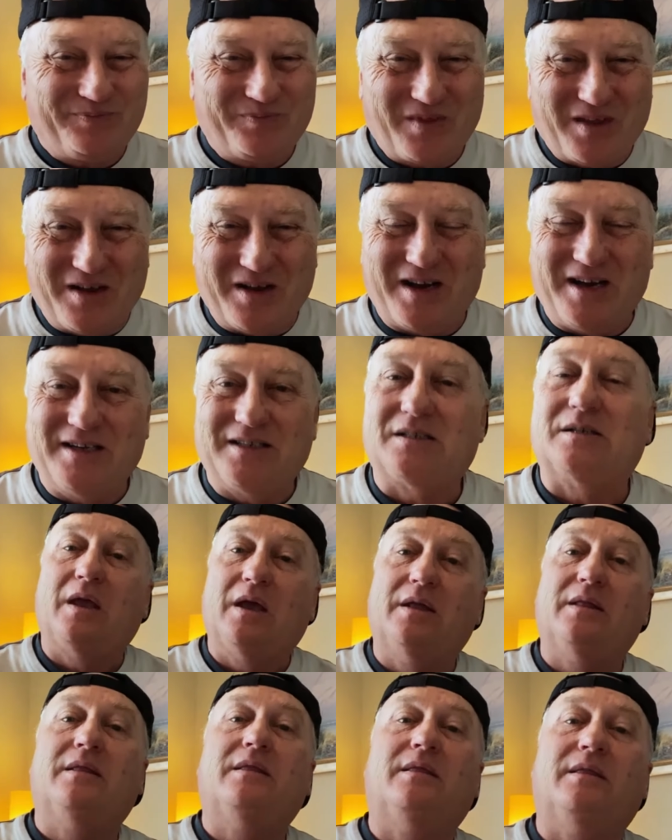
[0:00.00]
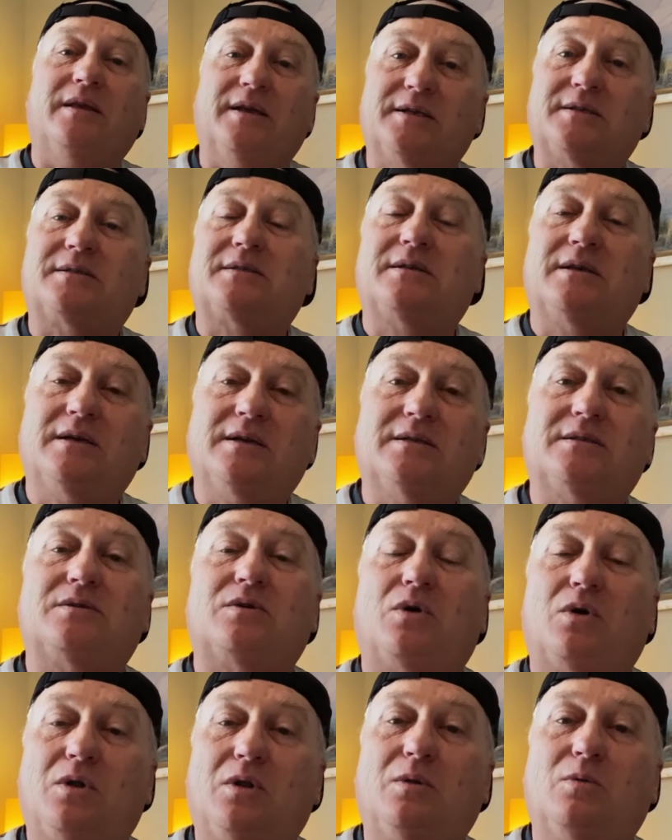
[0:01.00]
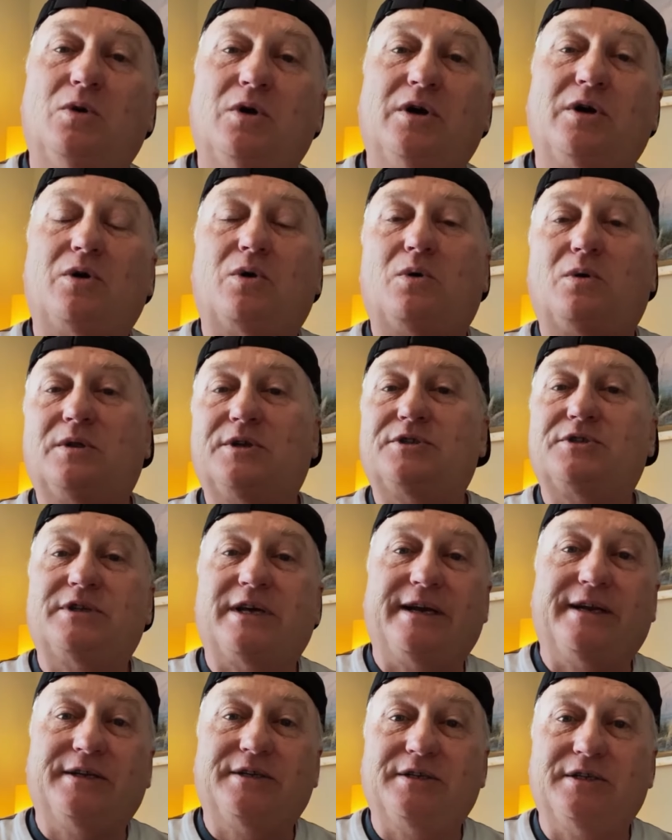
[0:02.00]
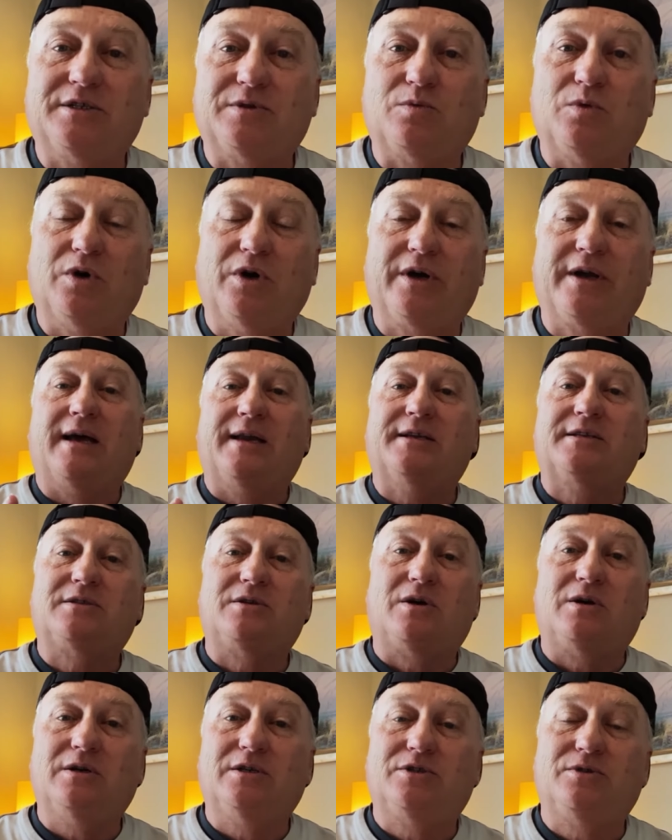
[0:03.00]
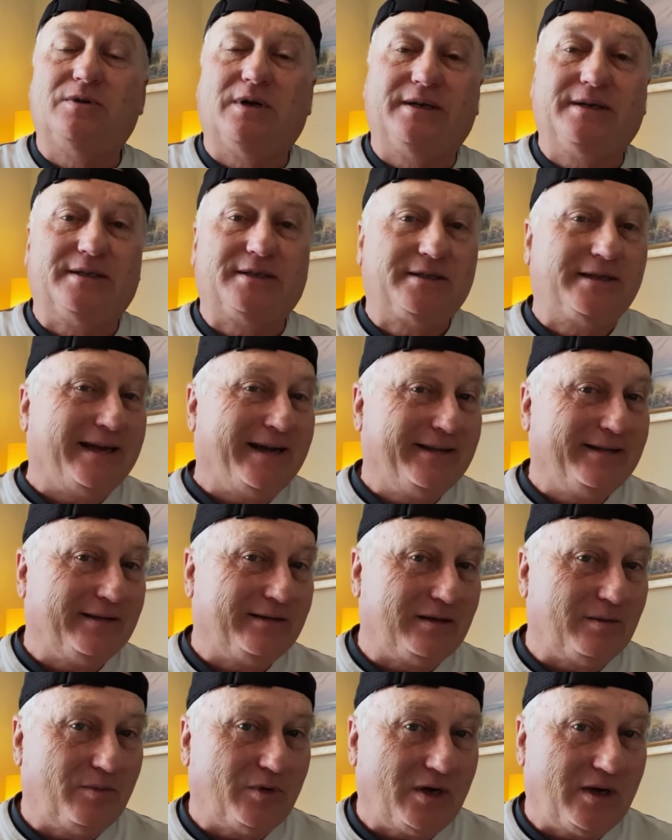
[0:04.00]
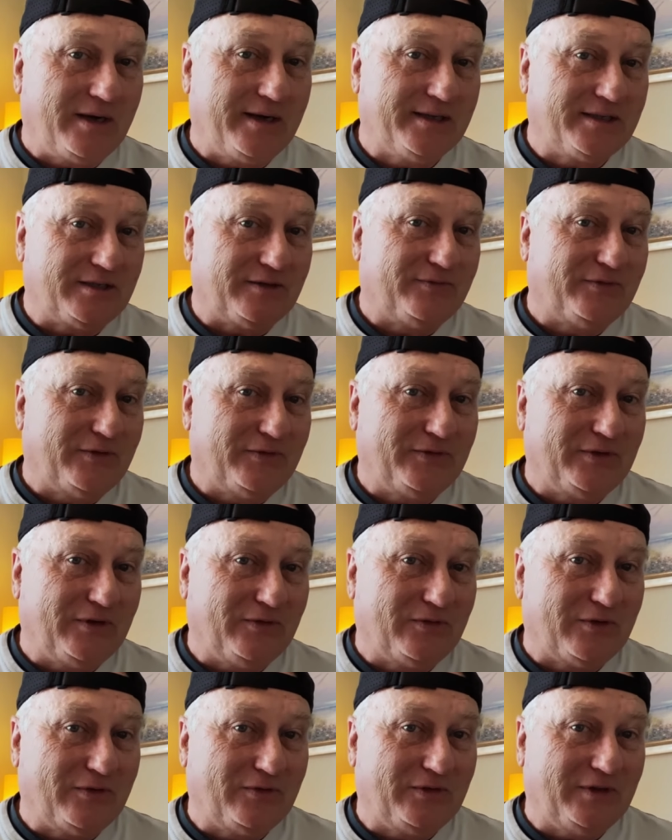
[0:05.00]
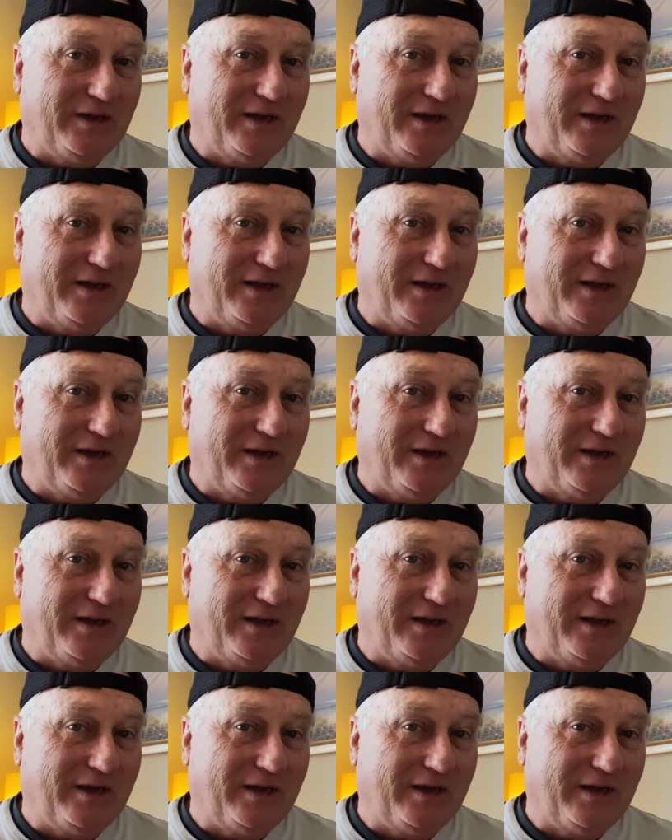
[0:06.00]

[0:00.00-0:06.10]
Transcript: Guys, these things all work, all the strategies work. And as long as you understand that the market's a 50-50